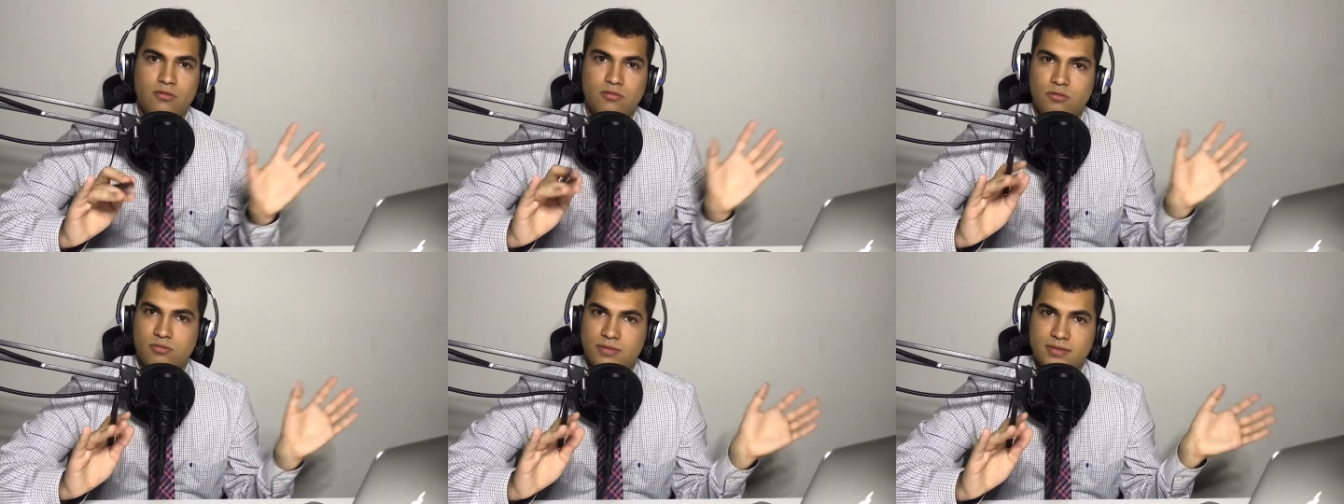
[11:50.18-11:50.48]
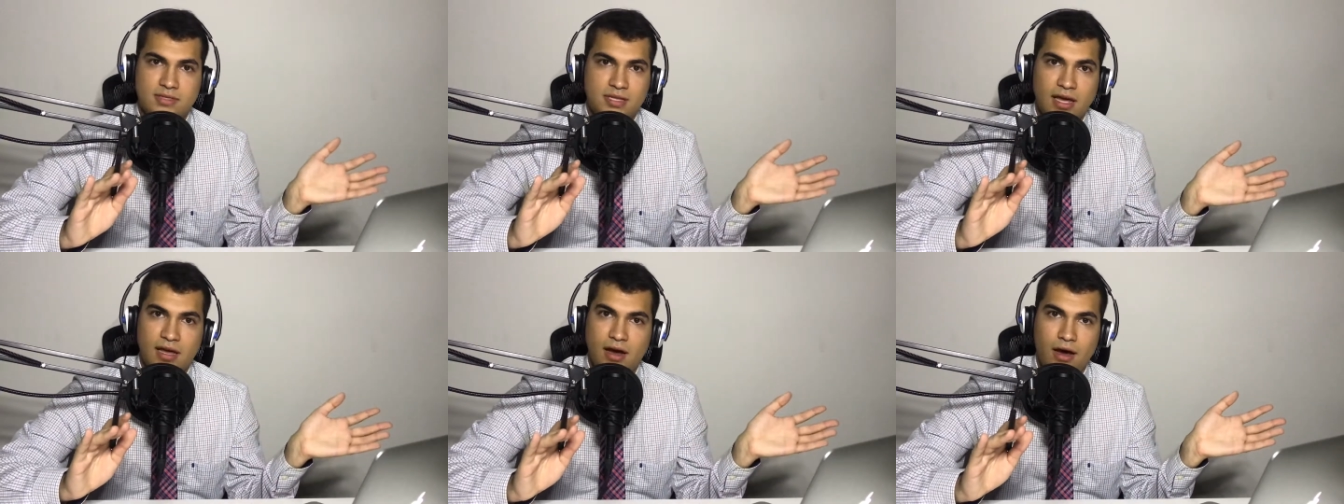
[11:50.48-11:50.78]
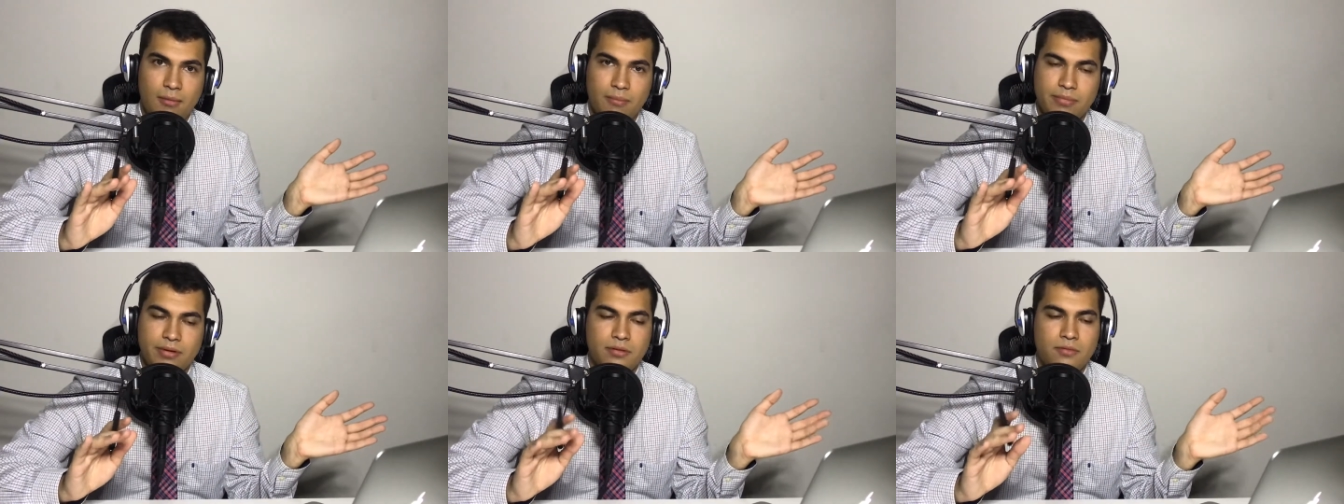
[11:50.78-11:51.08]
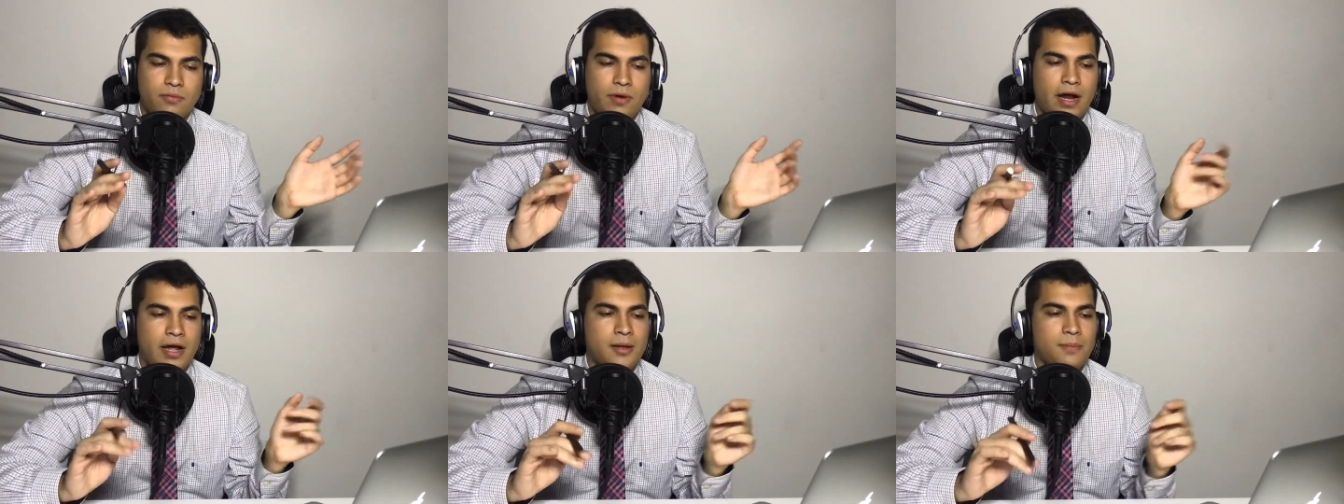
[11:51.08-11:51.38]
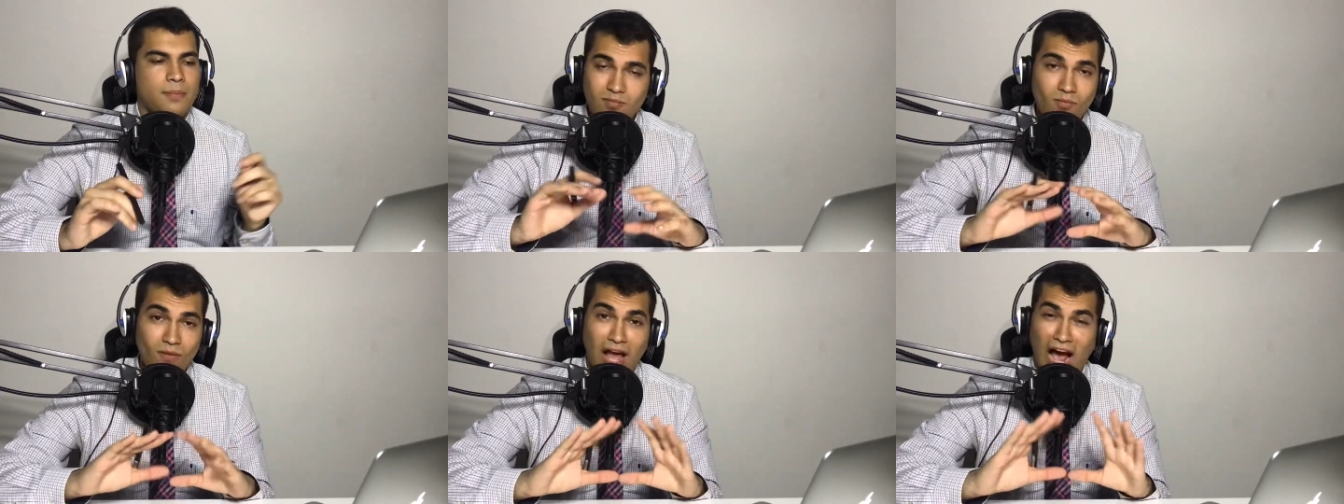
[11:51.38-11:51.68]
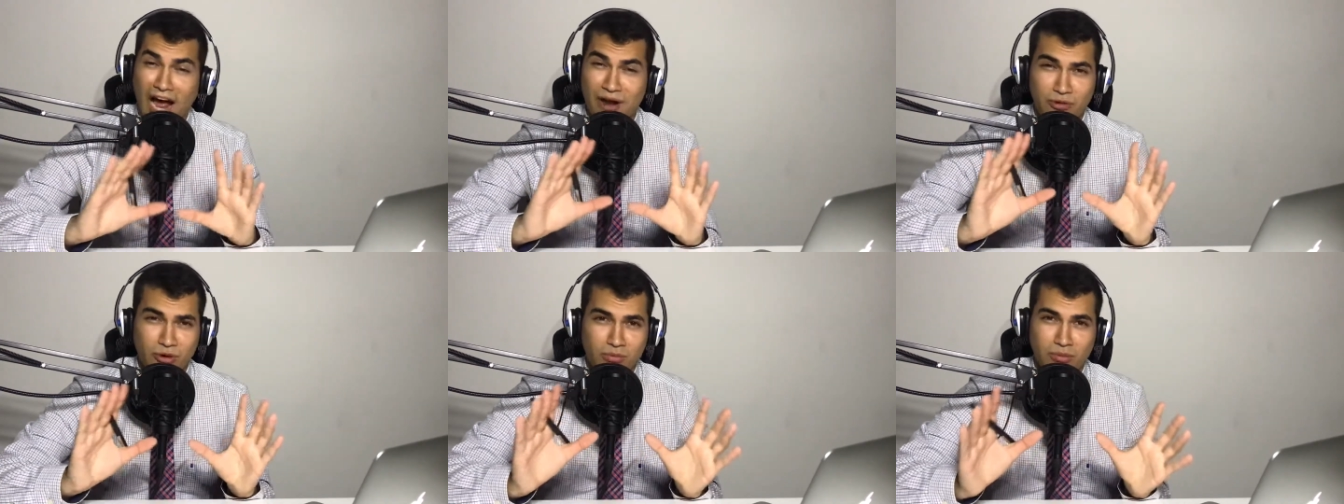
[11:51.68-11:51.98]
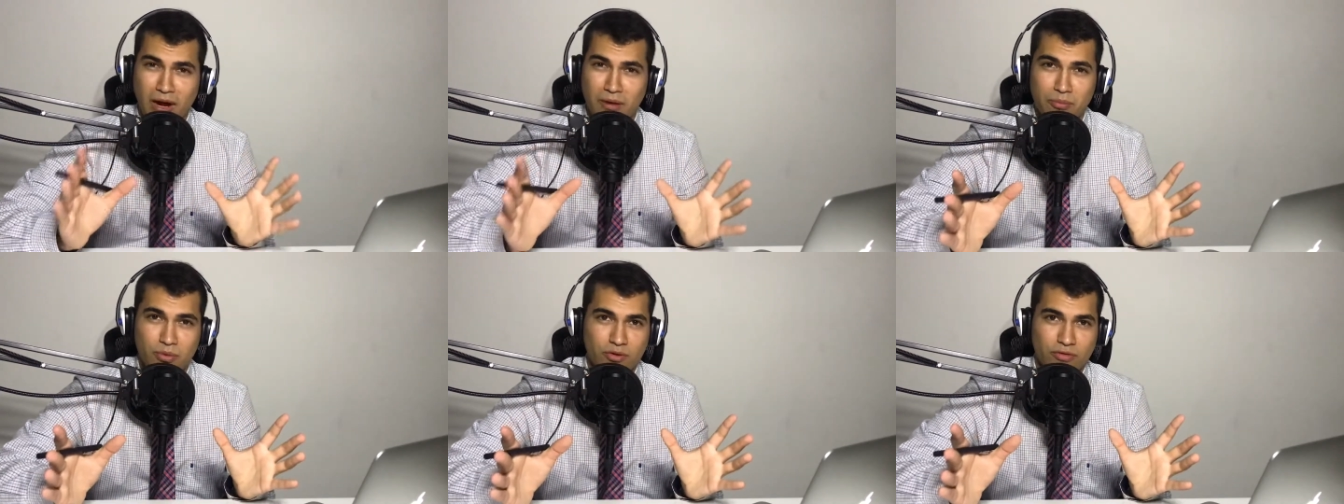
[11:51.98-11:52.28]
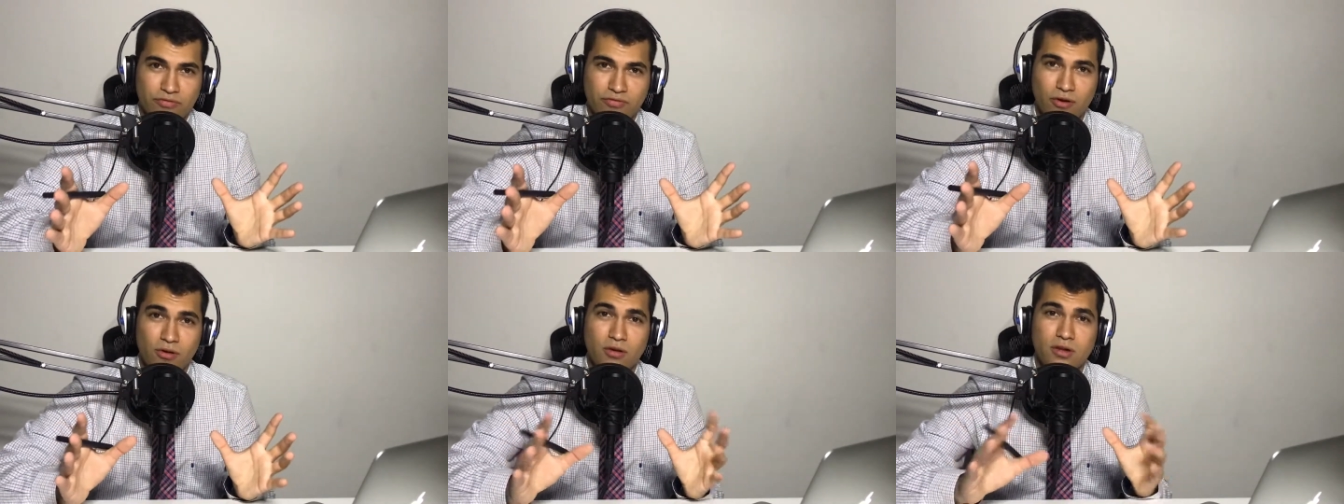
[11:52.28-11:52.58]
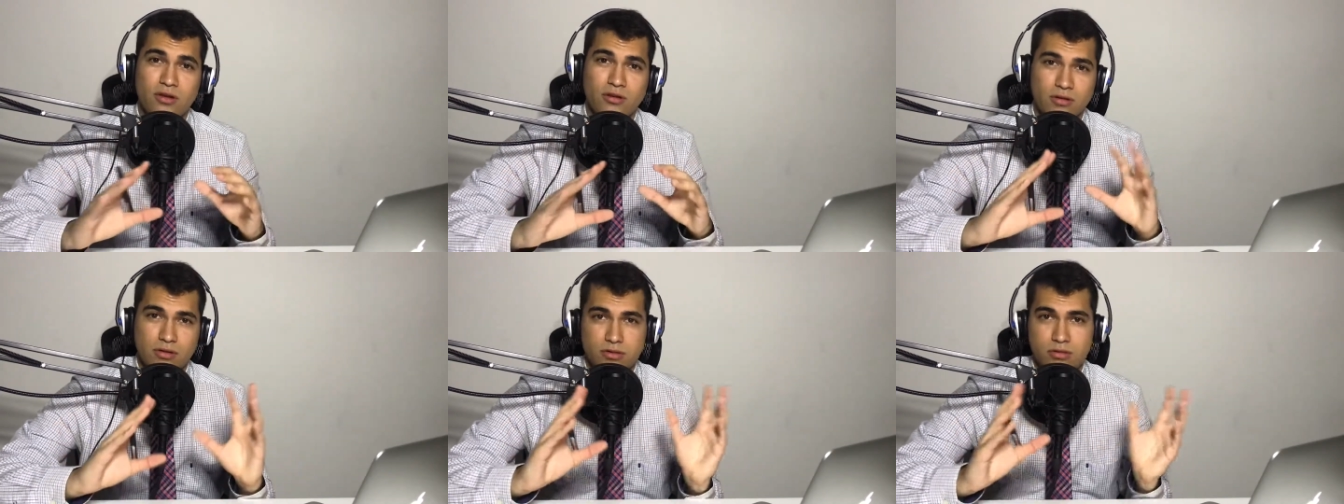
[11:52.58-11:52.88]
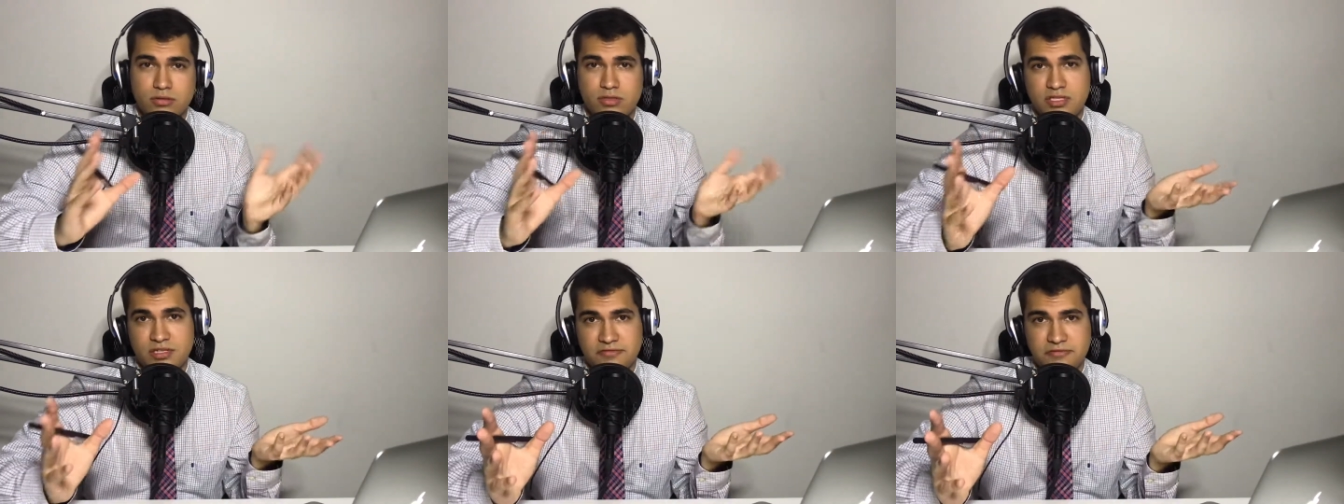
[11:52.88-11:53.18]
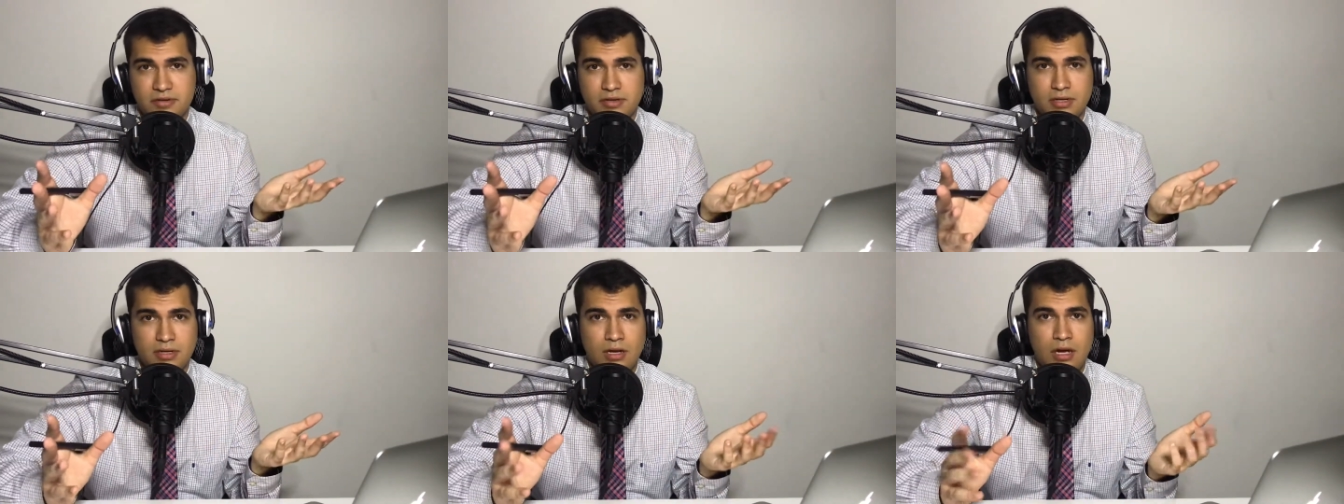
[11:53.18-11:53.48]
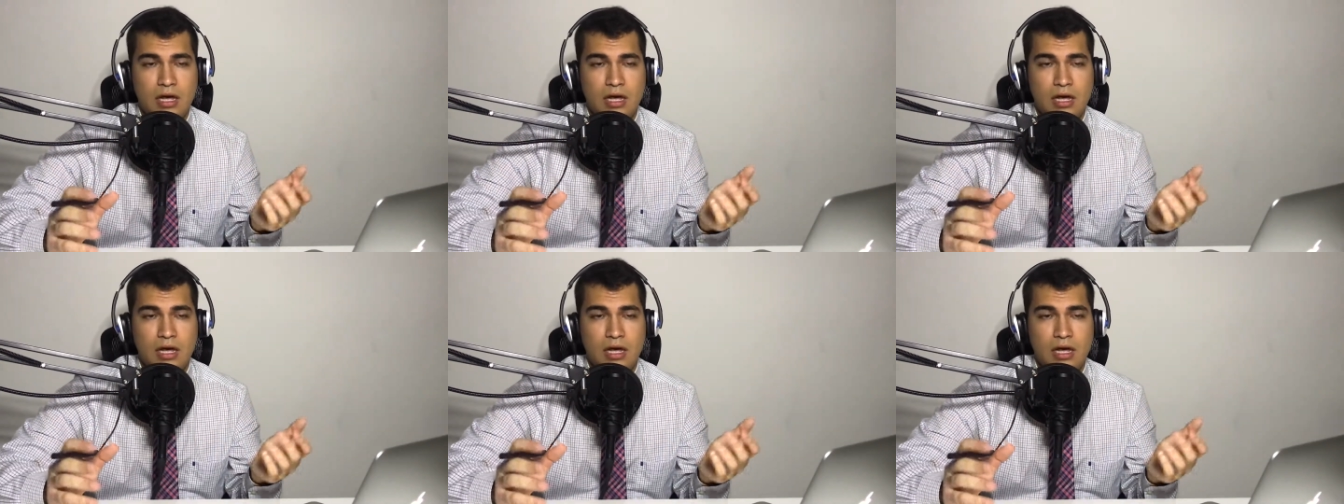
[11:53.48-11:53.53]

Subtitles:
stay up, right? I run my portfolio a little different.